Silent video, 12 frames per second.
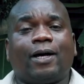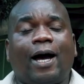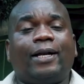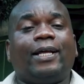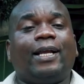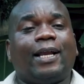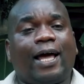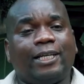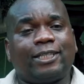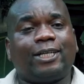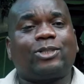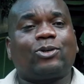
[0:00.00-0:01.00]
And
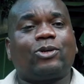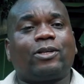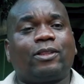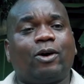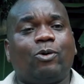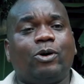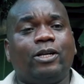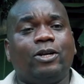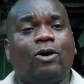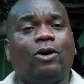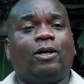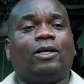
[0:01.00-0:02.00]
Elisha told the
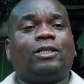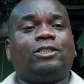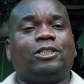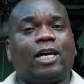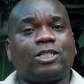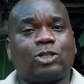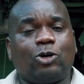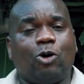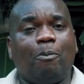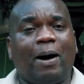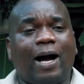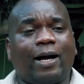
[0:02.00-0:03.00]
widow, "Just
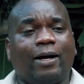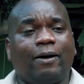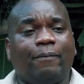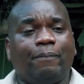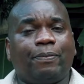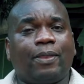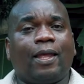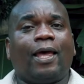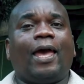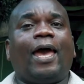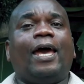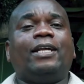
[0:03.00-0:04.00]
go back
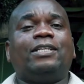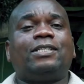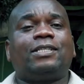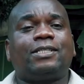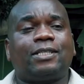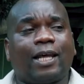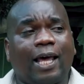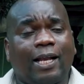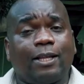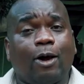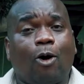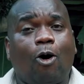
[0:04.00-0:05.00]
and sell
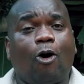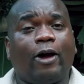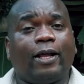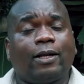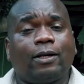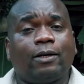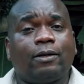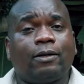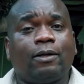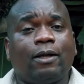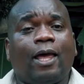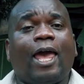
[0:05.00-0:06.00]
the oil
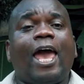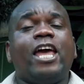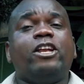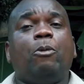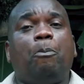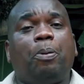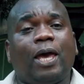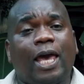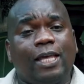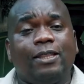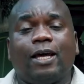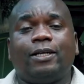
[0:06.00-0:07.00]
and
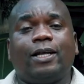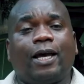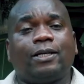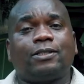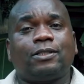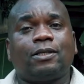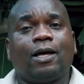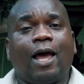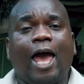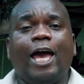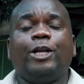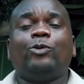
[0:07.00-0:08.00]
pay the debt,
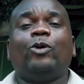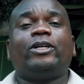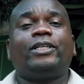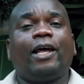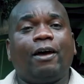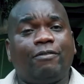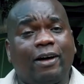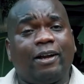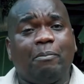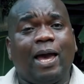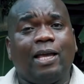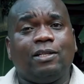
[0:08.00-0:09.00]
and whatever
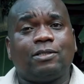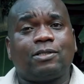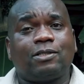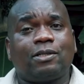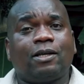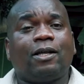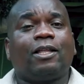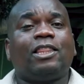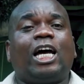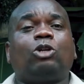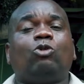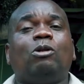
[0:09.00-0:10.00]
remains,
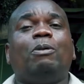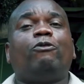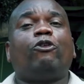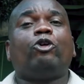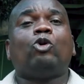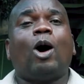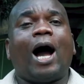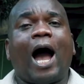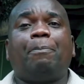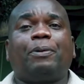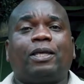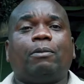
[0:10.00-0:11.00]
that will be for your
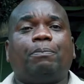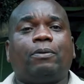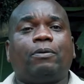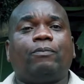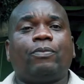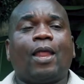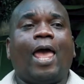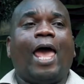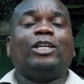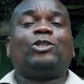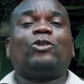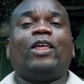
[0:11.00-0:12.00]
upkeep."
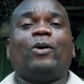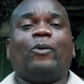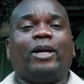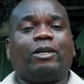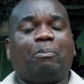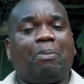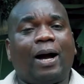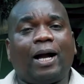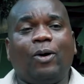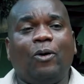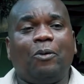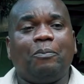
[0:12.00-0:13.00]
And so they went back
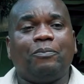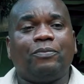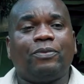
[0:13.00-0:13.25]
home.